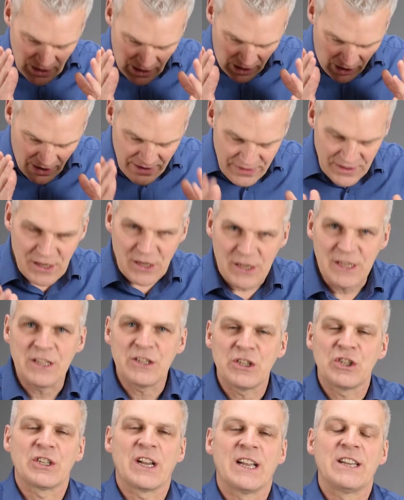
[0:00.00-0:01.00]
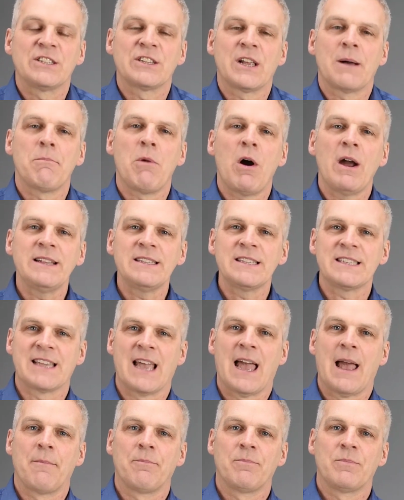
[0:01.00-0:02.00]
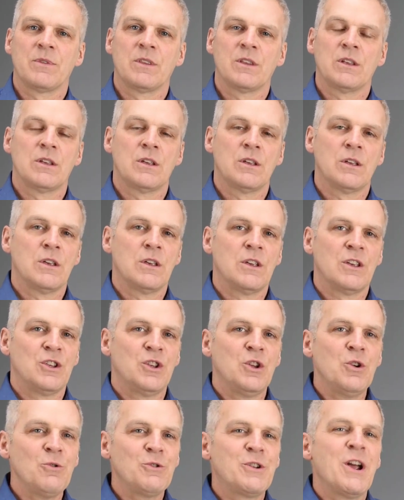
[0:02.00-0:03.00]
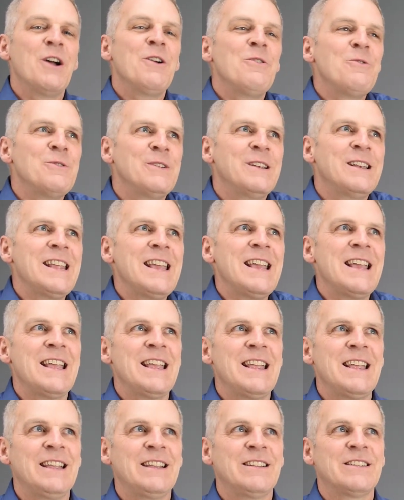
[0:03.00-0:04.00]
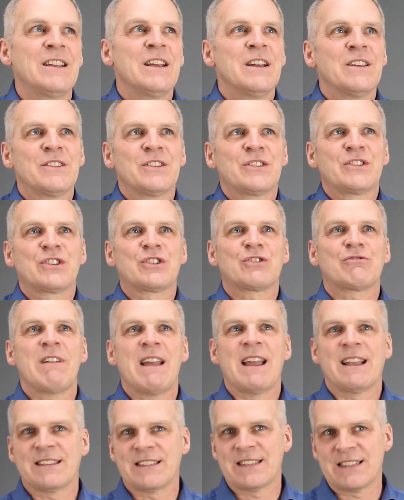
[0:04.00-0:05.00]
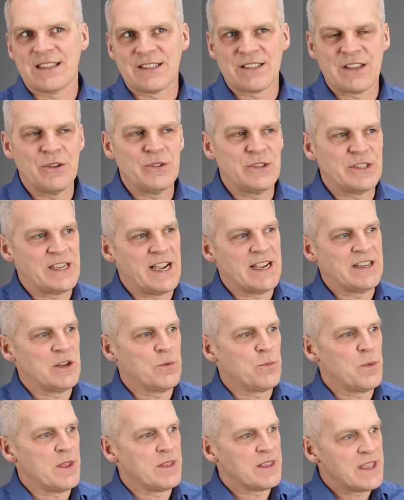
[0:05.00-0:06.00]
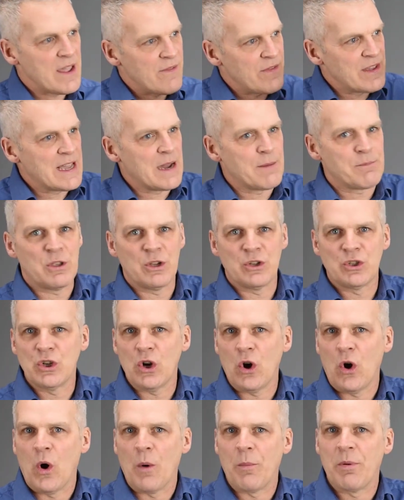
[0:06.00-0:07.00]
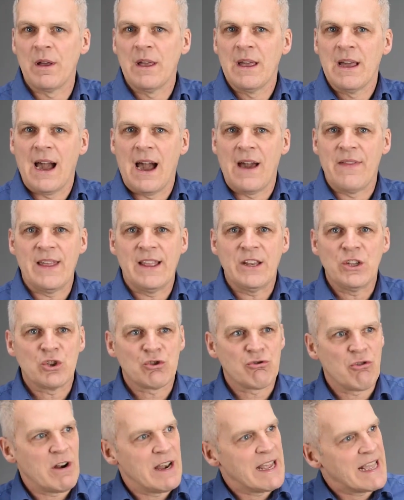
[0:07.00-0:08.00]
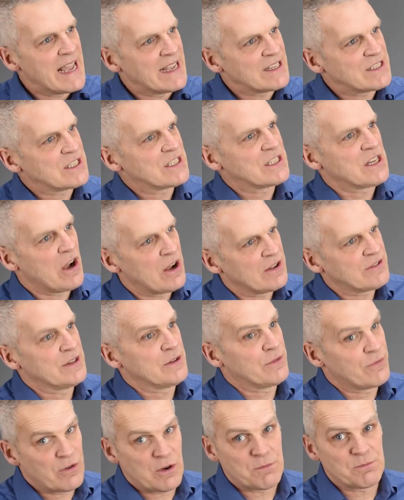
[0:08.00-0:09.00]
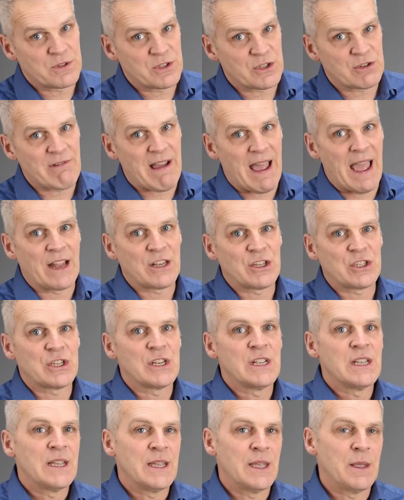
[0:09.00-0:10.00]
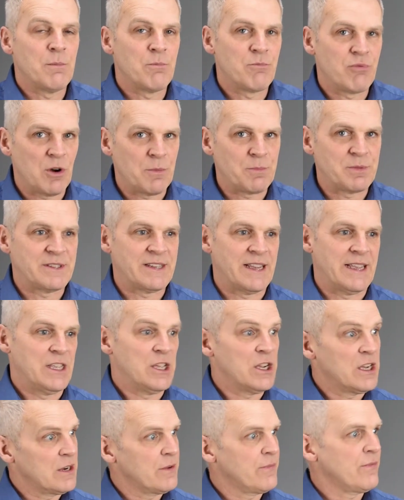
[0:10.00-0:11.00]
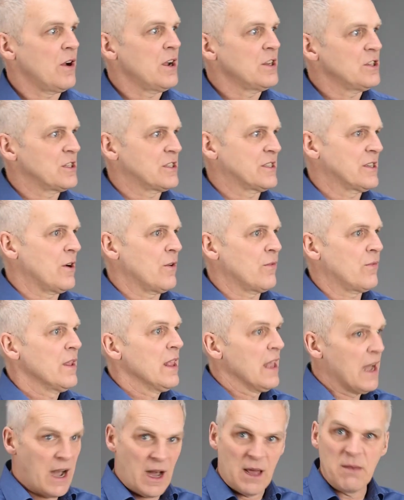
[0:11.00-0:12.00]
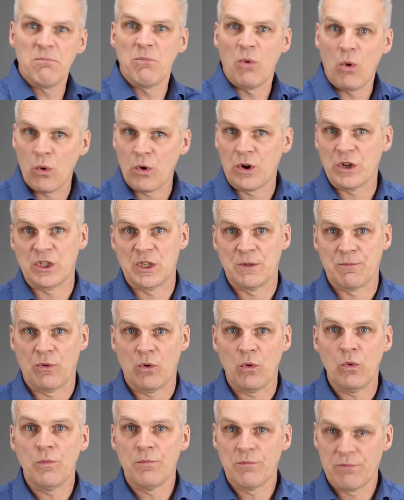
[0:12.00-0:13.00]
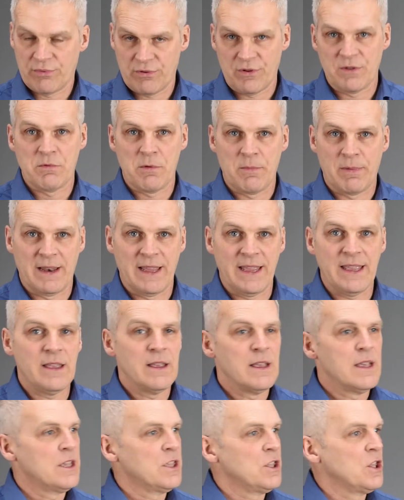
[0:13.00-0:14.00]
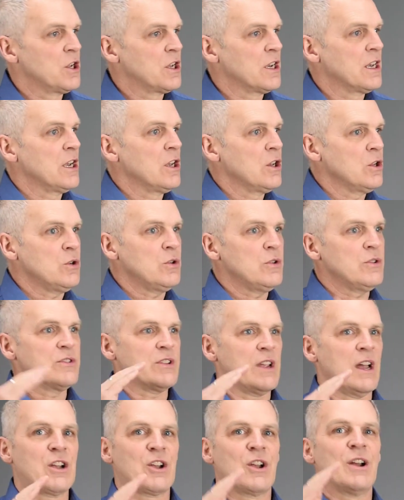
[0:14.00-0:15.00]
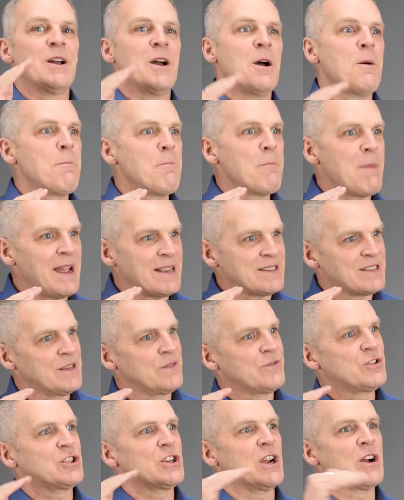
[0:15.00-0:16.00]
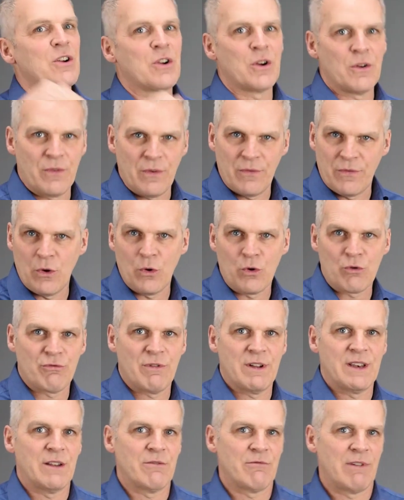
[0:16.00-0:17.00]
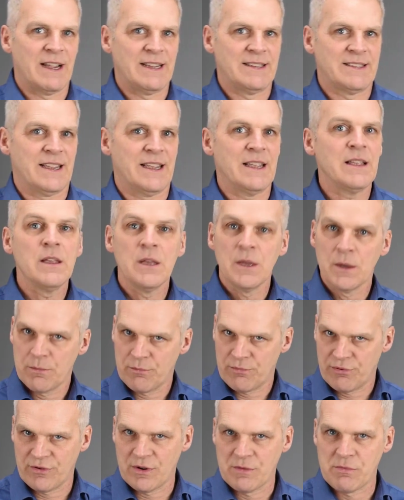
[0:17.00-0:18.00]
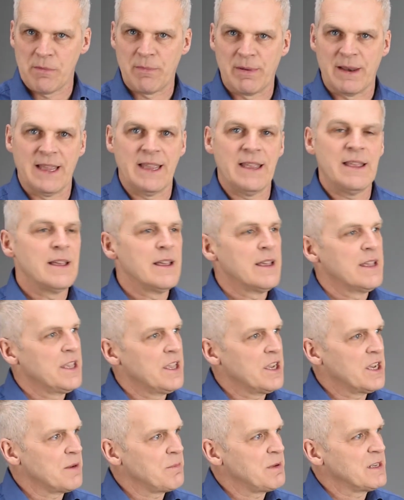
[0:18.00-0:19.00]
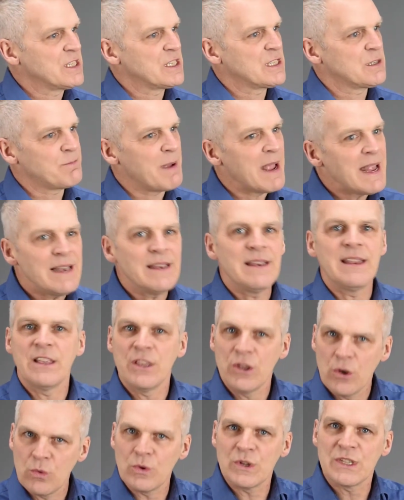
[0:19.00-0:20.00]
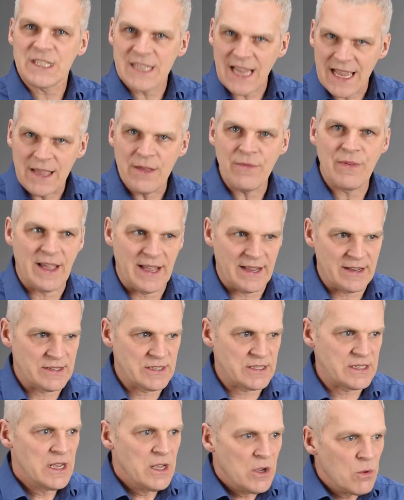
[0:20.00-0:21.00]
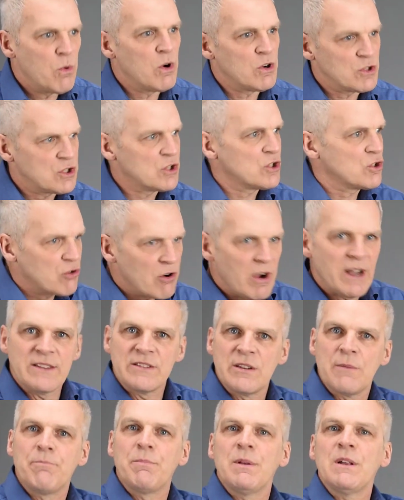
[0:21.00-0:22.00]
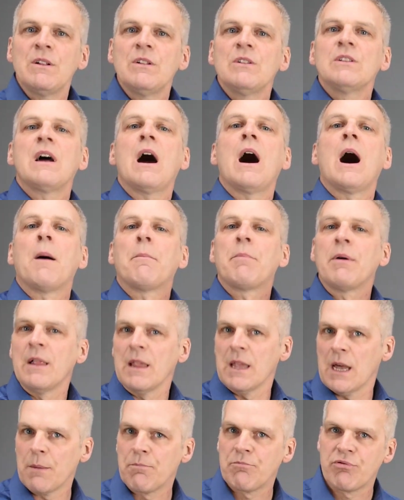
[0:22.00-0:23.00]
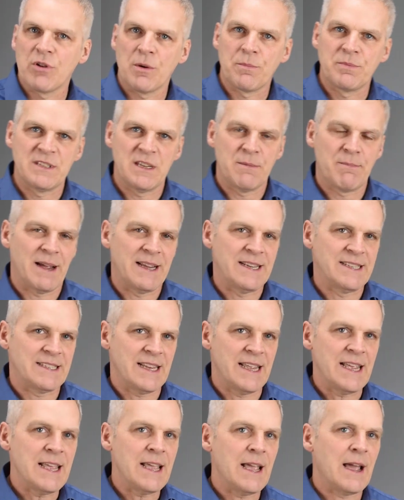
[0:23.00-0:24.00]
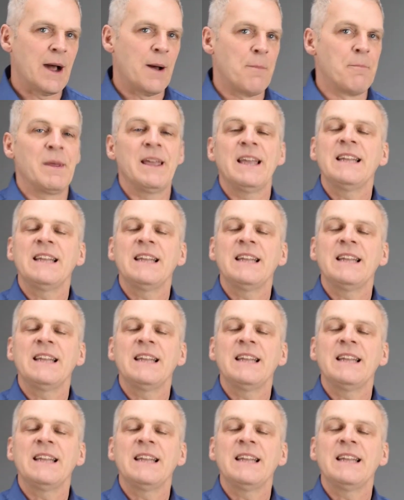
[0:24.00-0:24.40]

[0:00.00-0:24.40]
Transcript: I think you need to change that mindset. You don't need the stress associated with giving up your job and then trying to get started from scratch in property. You're going to find yourself unmortgageable, probably. You're going to lose a massive chunk off of your credit rating, probably. You're going to be spending your savings whilst you're trying to build up a property-based income.